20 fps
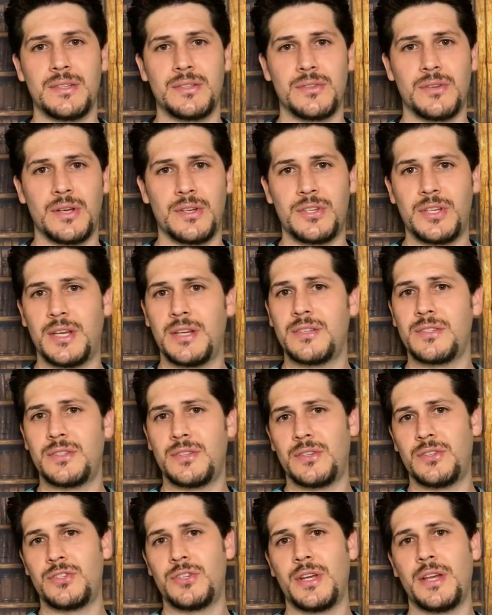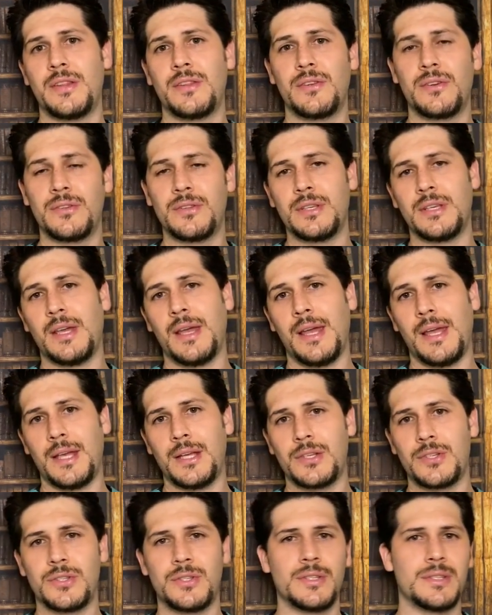So I changed the gender, the
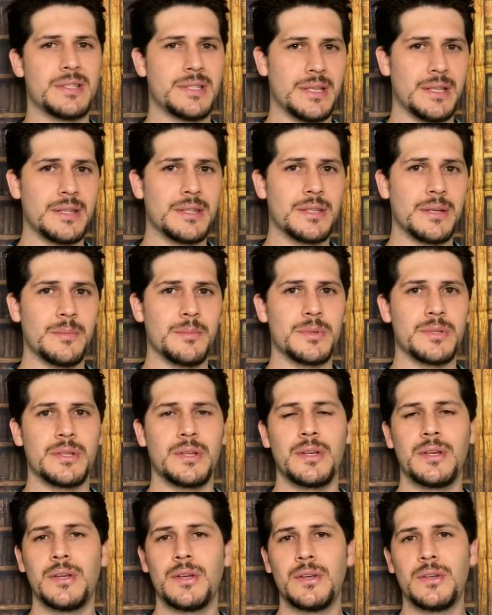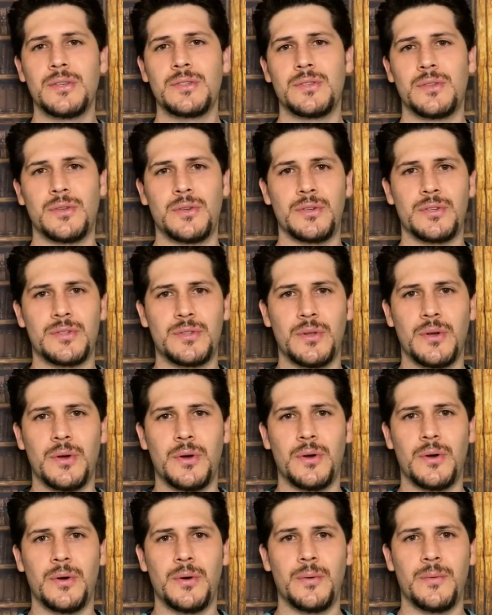age, the symptoms, so there's
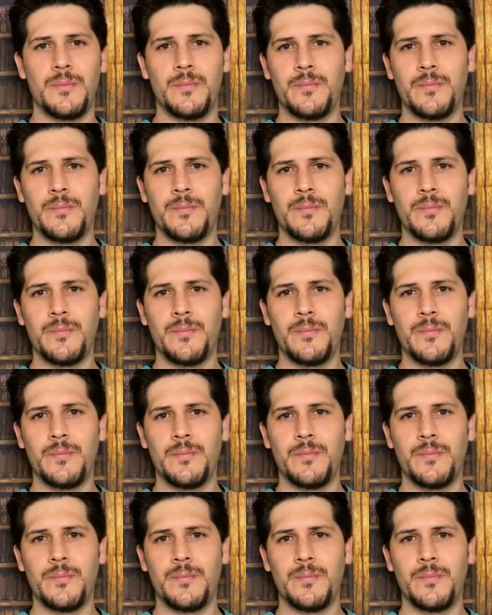no